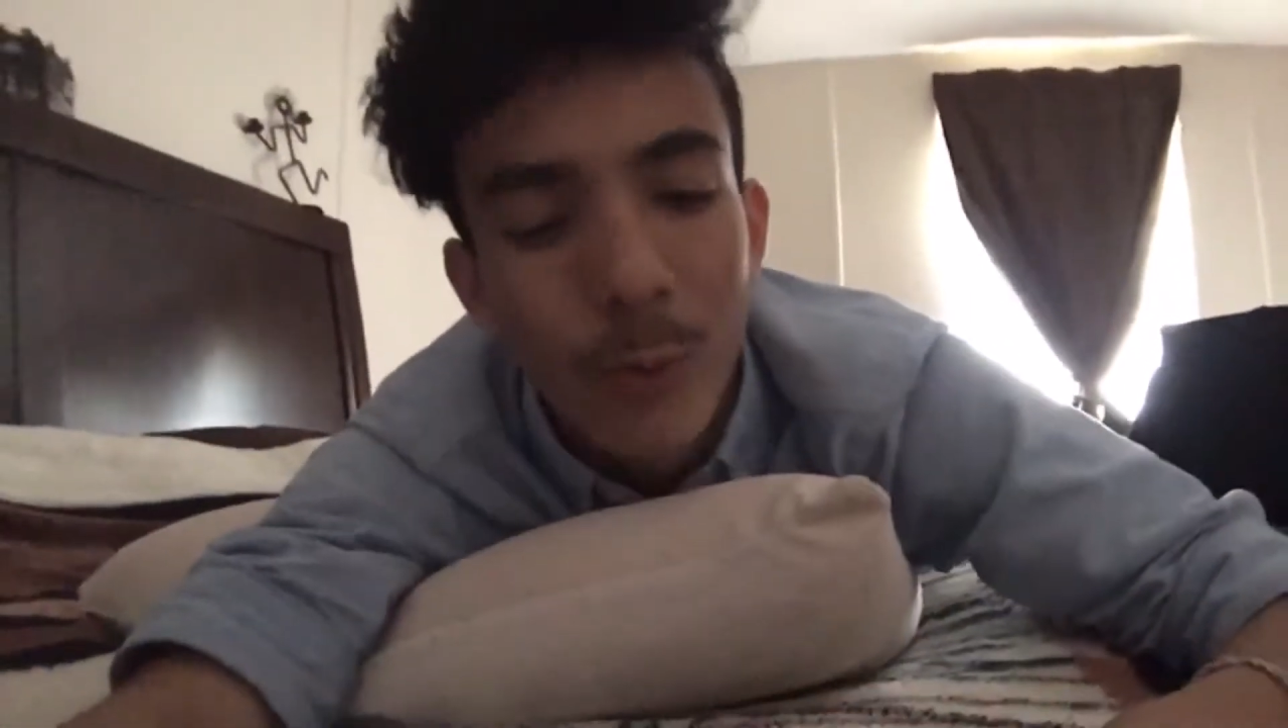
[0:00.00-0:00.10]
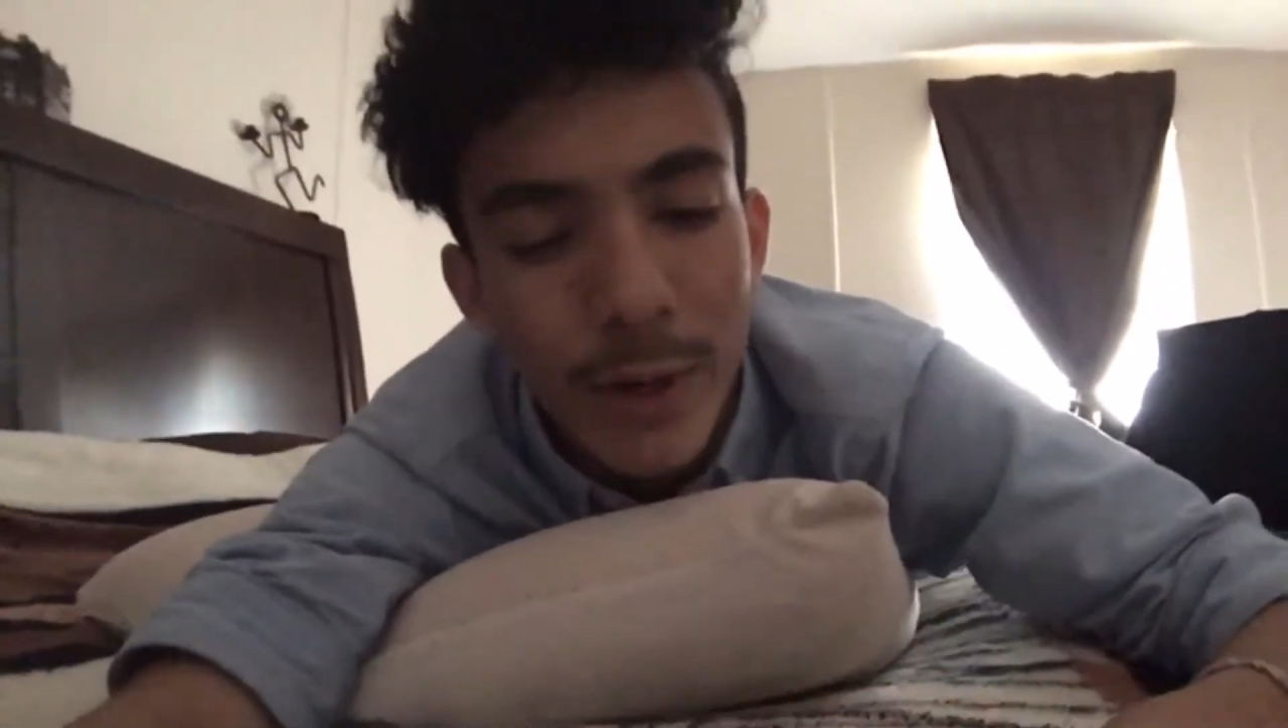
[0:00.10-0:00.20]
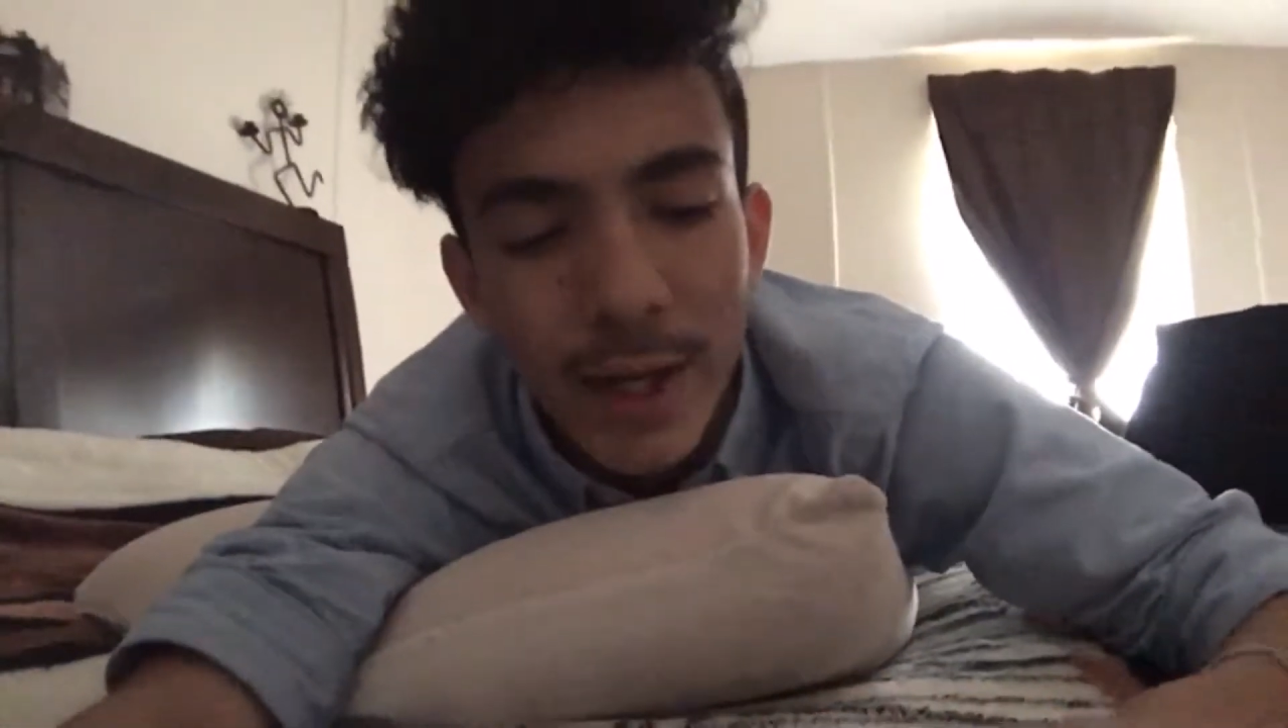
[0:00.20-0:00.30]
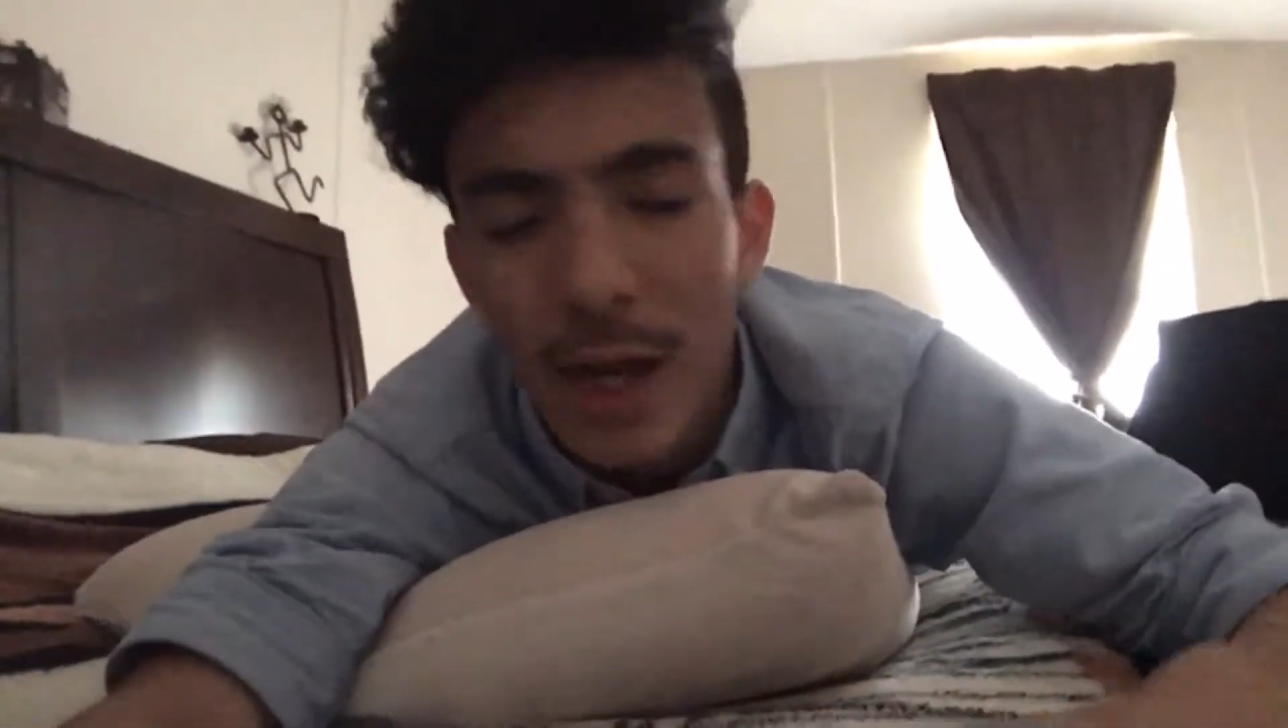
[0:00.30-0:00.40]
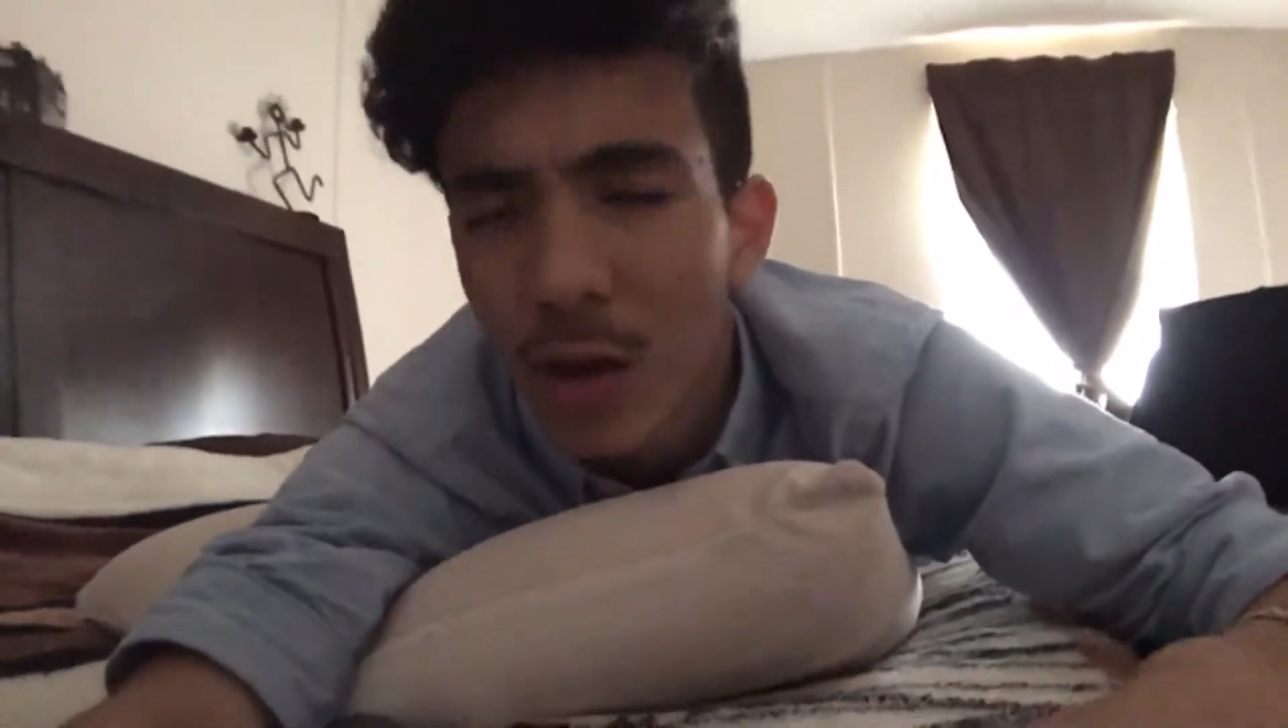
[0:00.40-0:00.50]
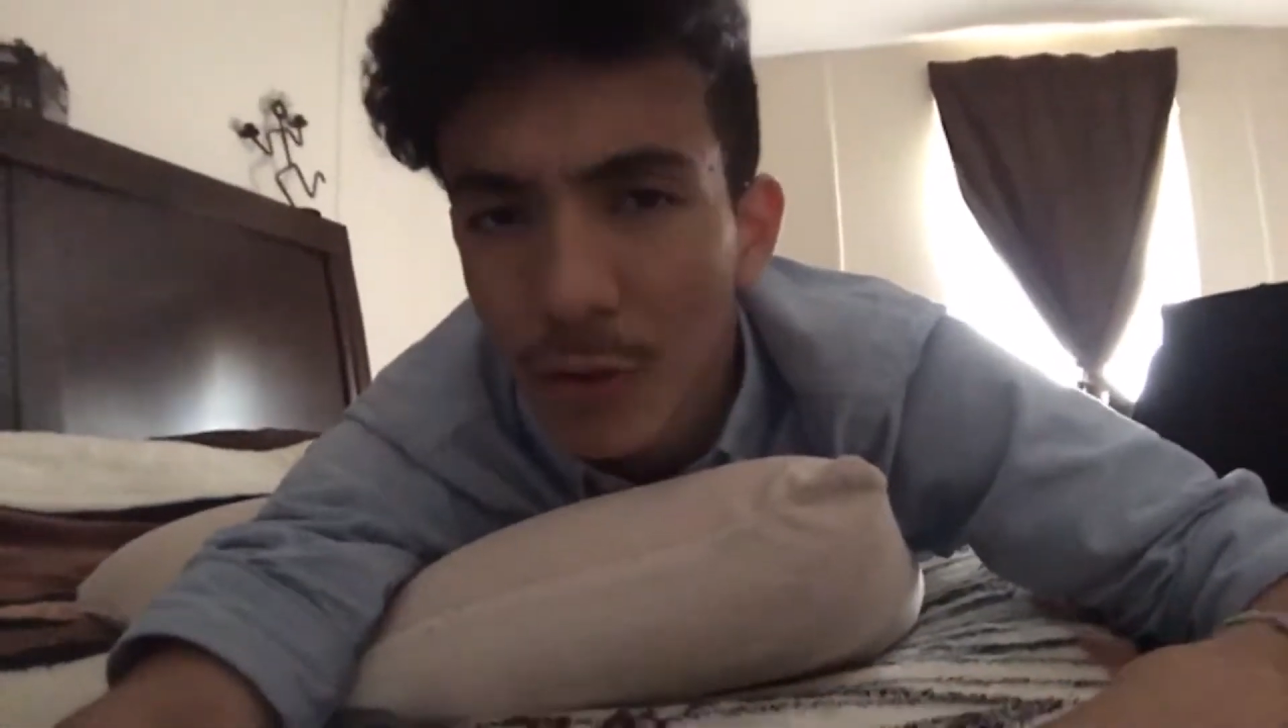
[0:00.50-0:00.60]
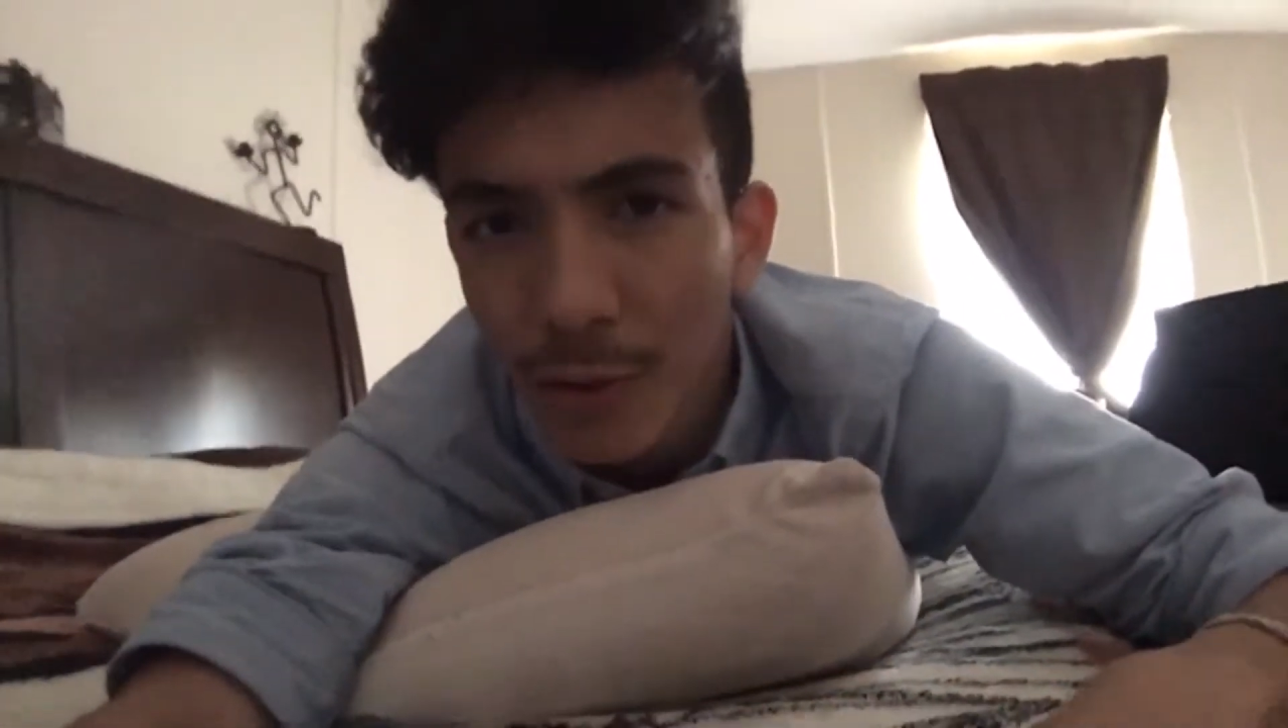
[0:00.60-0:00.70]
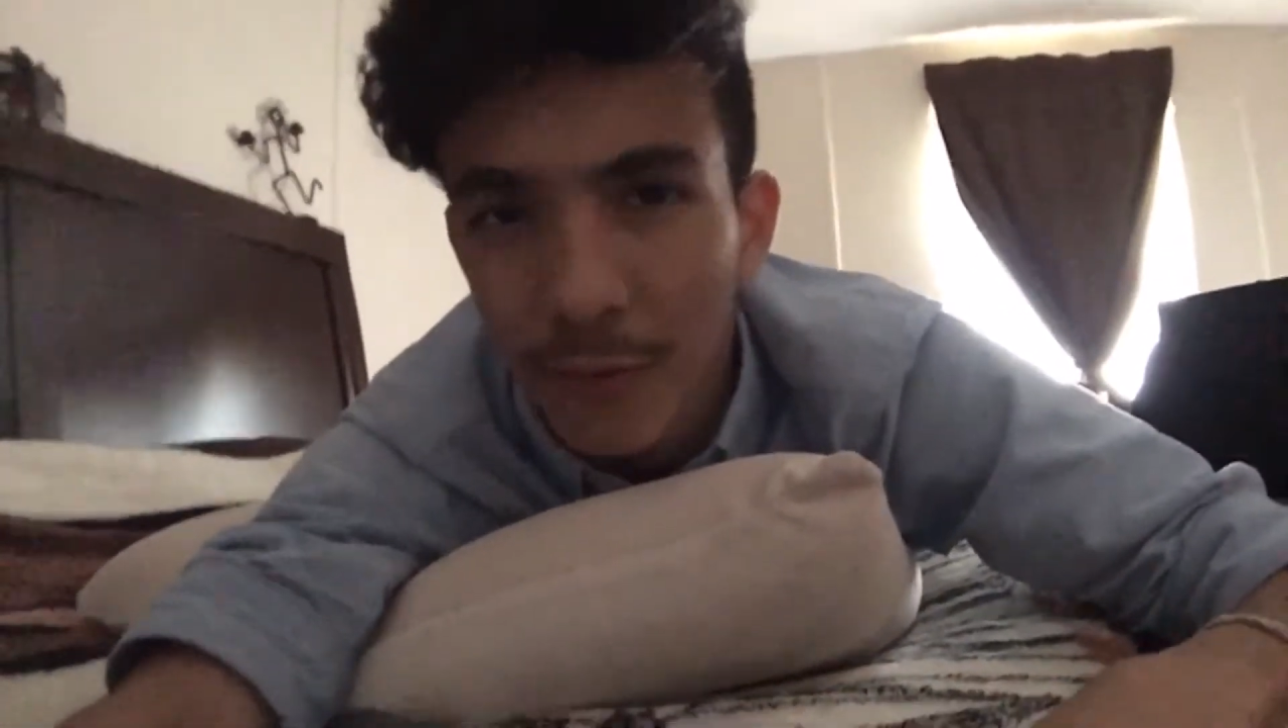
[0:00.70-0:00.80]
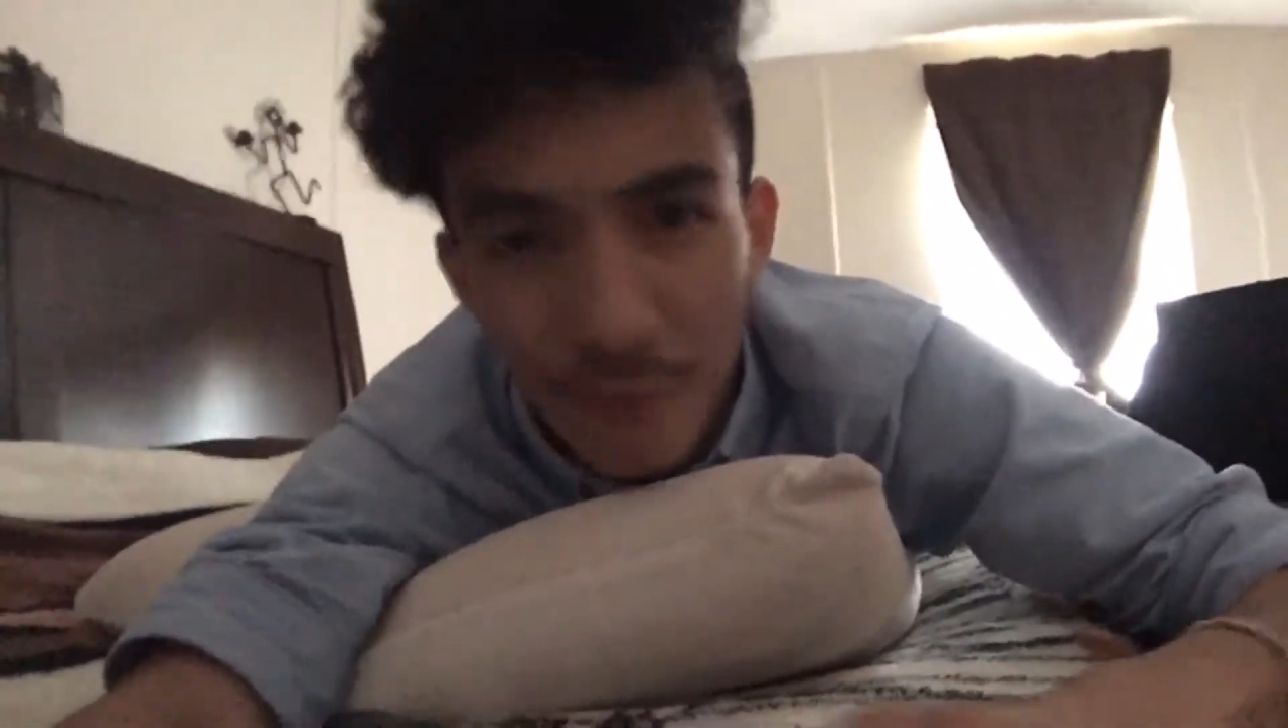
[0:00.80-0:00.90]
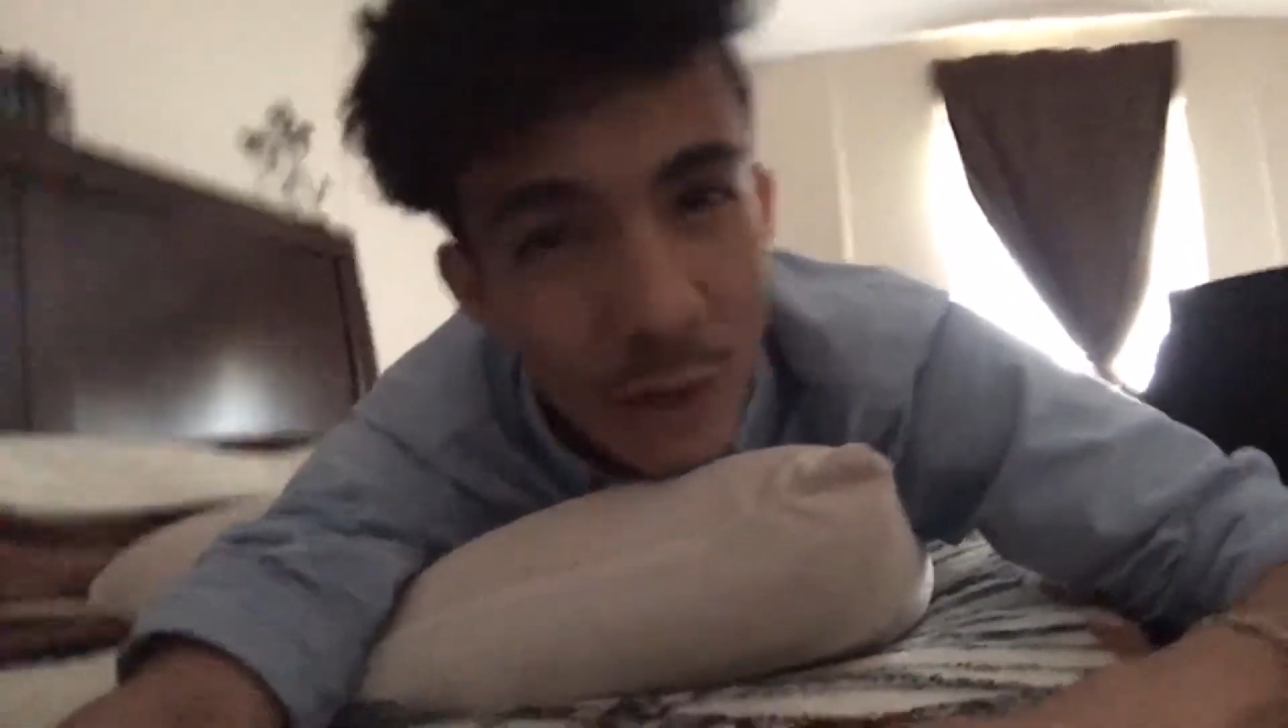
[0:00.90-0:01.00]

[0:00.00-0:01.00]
We got all the